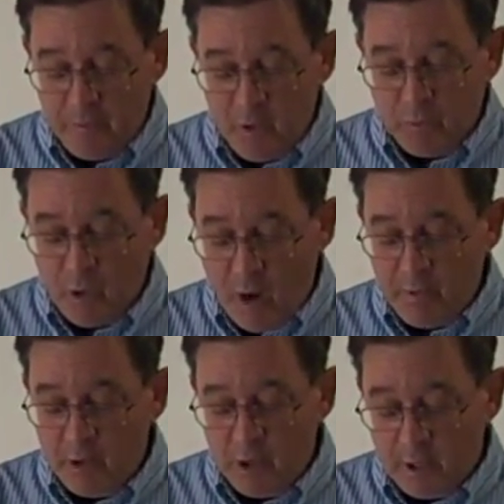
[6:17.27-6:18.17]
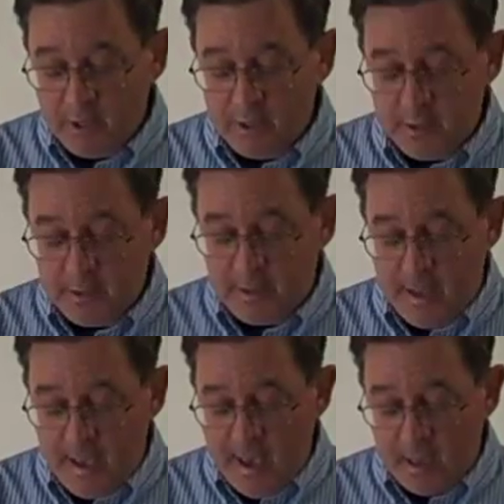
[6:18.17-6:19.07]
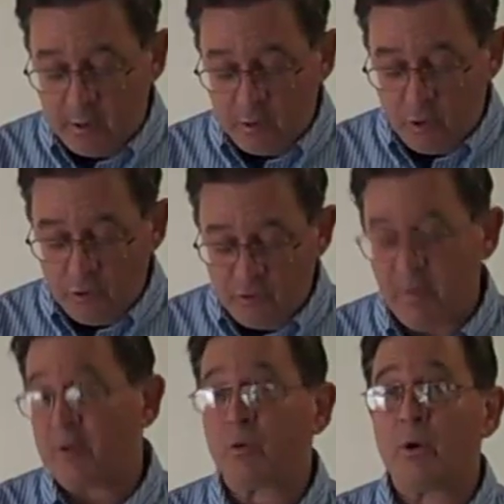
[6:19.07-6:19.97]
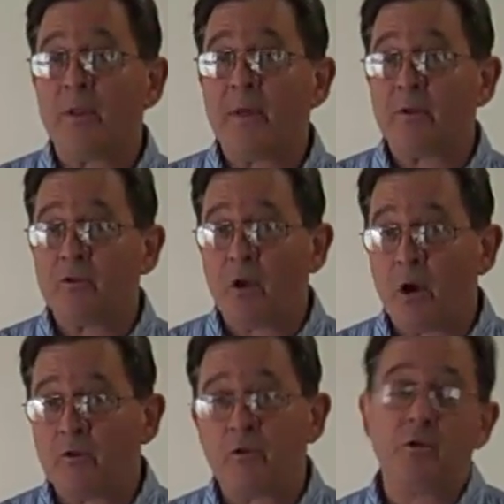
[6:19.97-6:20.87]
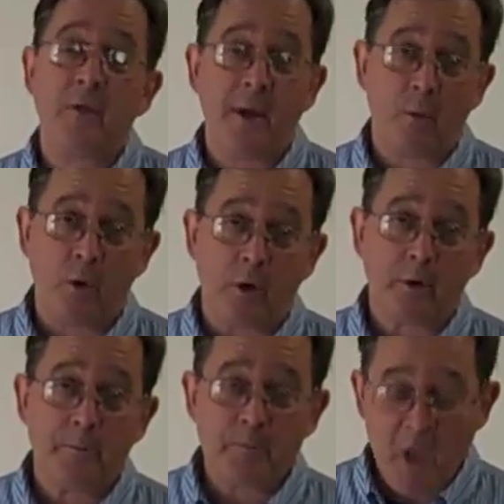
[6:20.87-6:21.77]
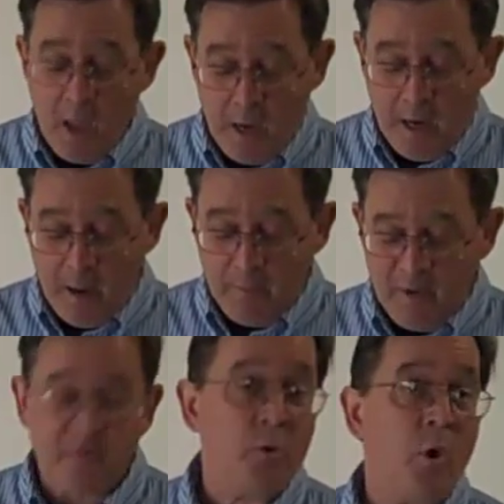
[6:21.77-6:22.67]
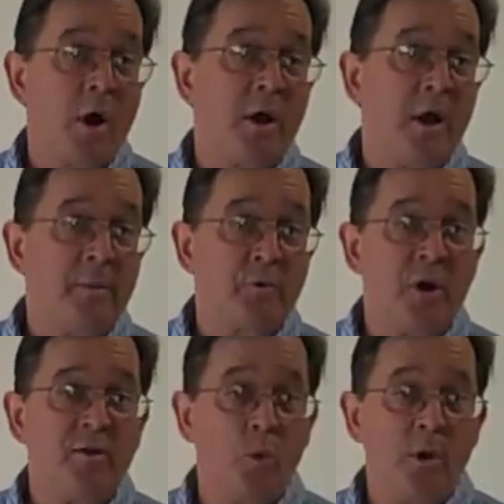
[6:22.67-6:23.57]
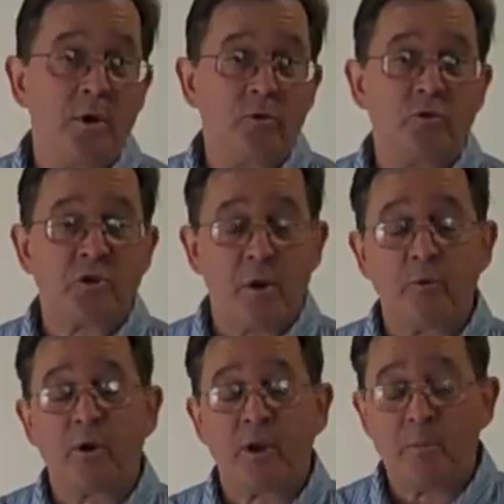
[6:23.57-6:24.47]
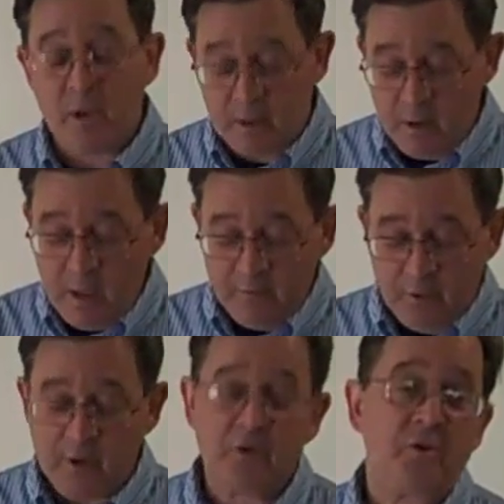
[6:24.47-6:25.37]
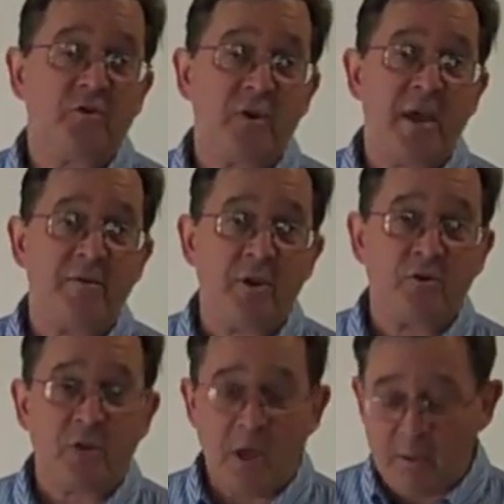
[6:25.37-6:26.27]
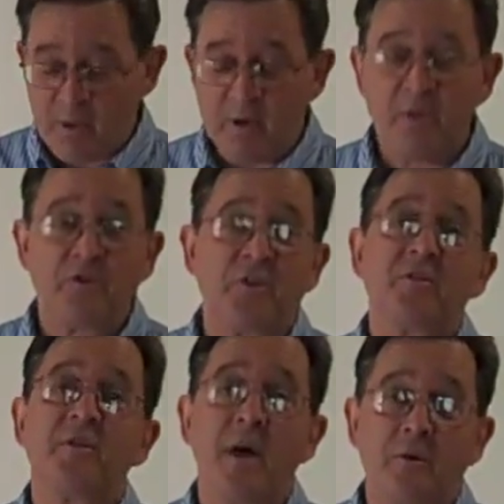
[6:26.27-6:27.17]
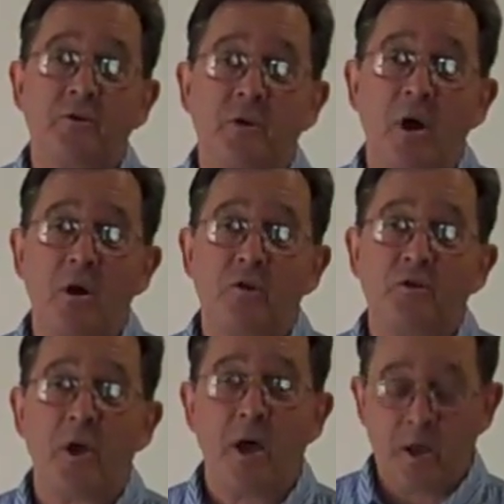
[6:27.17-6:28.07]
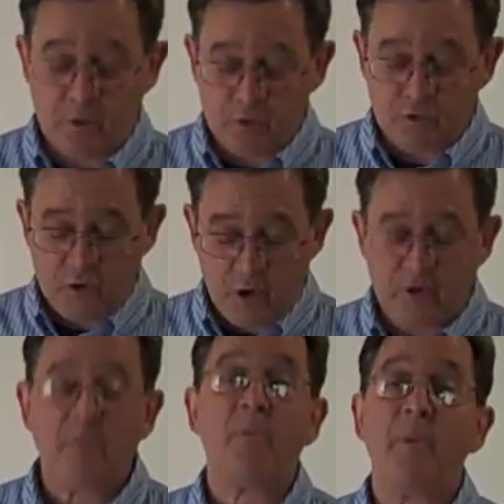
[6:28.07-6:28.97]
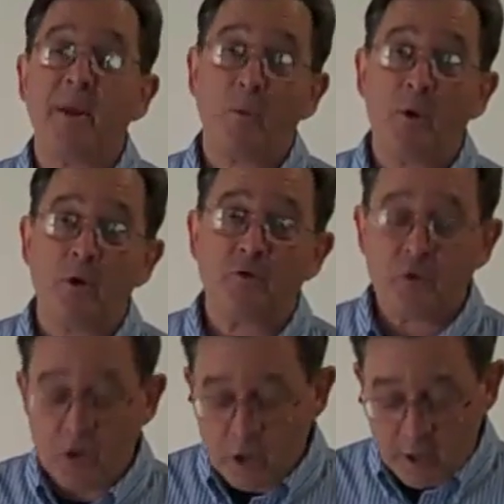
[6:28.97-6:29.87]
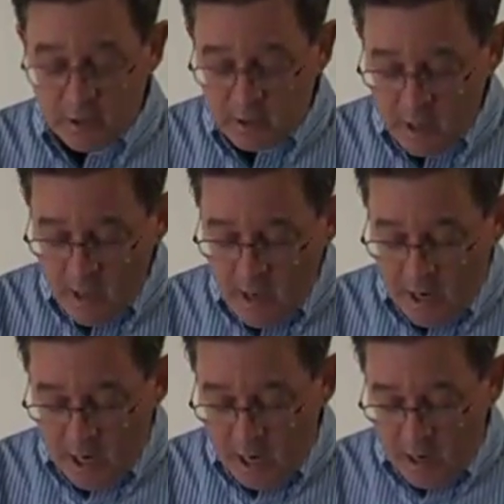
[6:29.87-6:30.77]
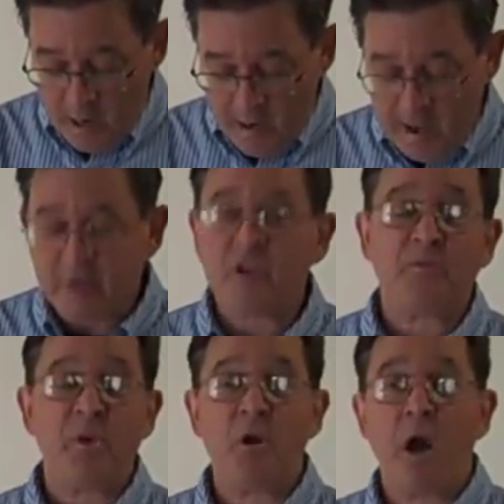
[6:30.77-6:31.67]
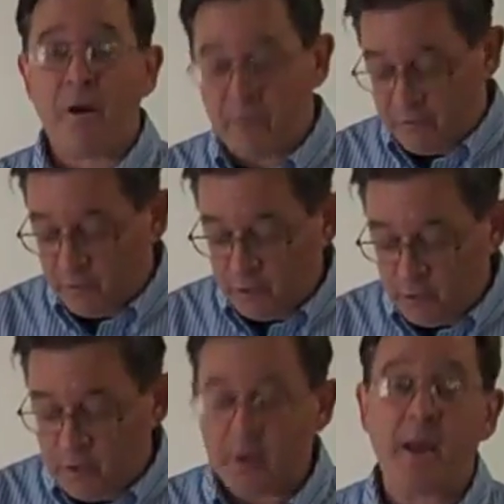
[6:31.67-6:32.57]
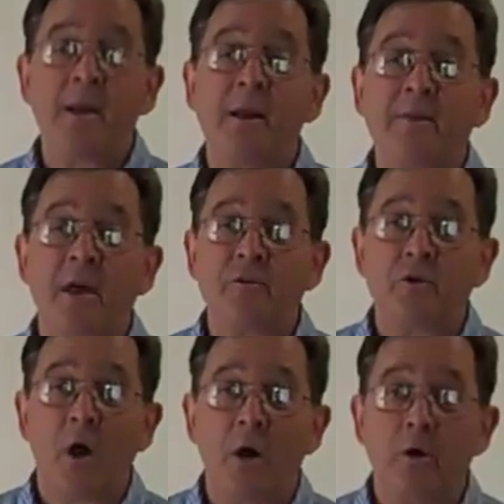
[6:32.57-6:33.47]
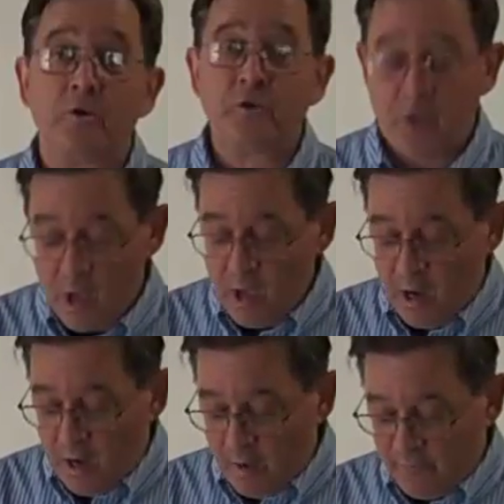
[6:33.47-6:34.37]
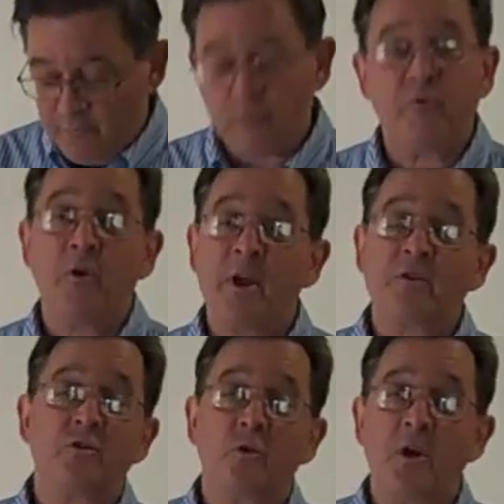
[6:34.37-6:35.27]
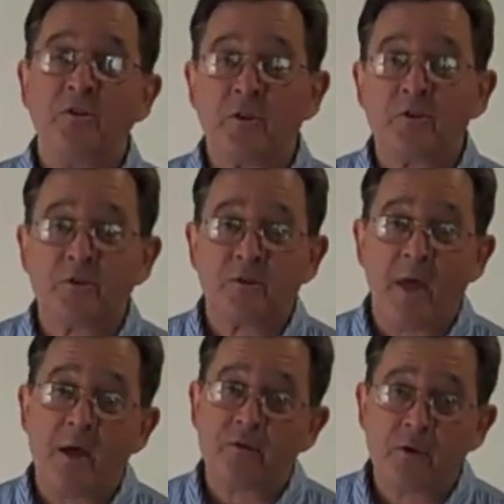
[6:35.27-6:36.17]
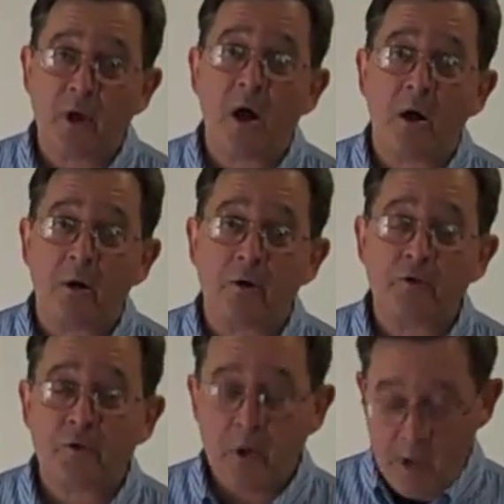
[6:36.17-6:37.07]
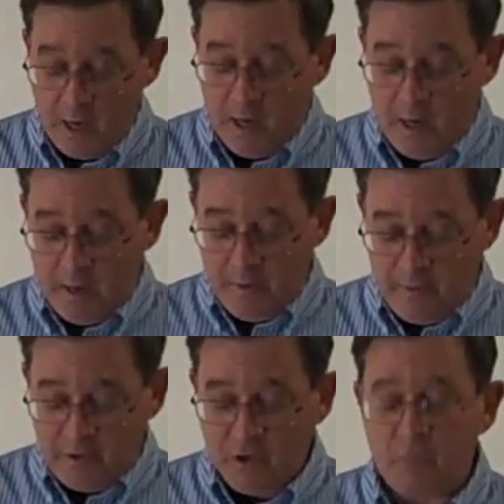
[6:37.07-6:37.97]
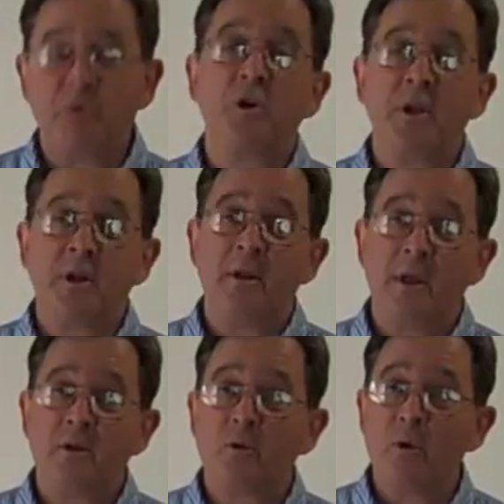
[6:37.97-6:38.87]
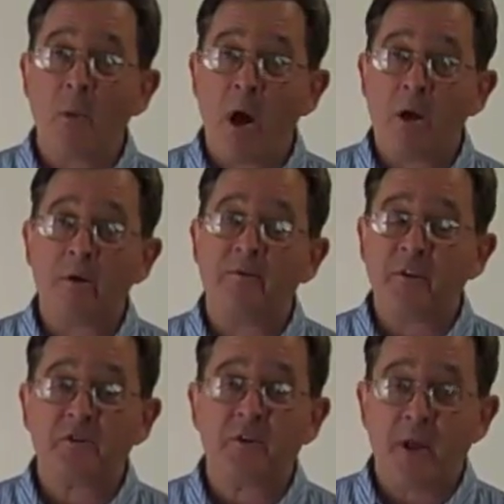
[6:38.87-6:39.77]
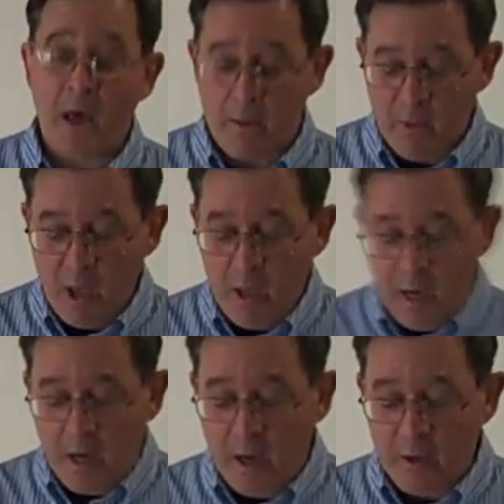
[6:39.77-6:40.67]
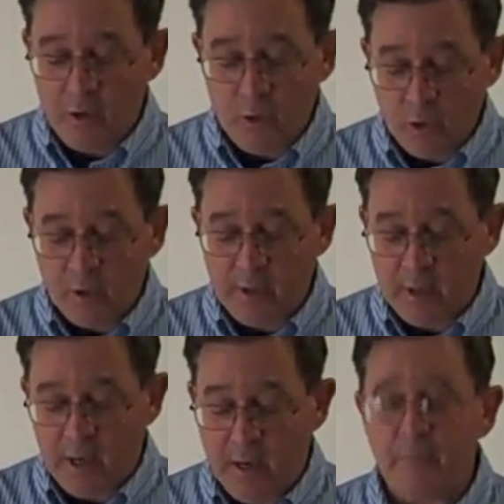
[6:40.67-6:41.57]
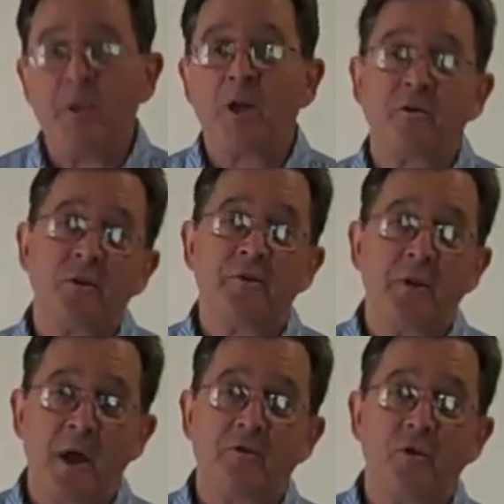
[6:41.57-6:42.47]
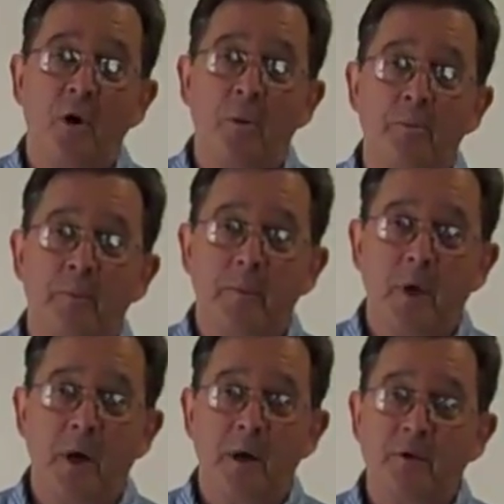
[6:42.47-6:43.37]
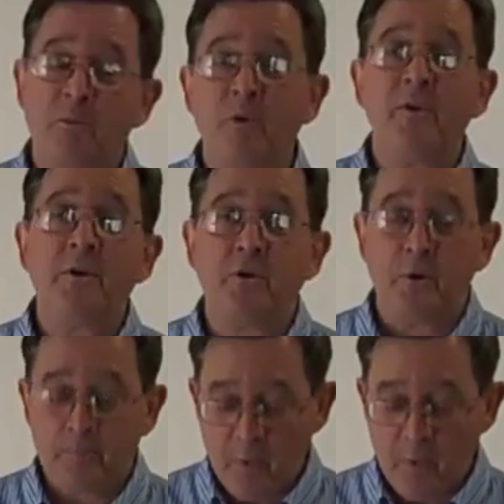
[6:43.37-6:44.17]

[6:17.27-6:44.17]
You're probably looking at close to about $20,000 to do that work. If you wanted to upgrade the windows, which I would recommend for entry savings, that'd be another $6,000 to install double pane windows. So you're looking a house that's being offered for $299,000 for an extra $26,000 that you can put into remodel and fix it out. You really got yourself a nice home to move into.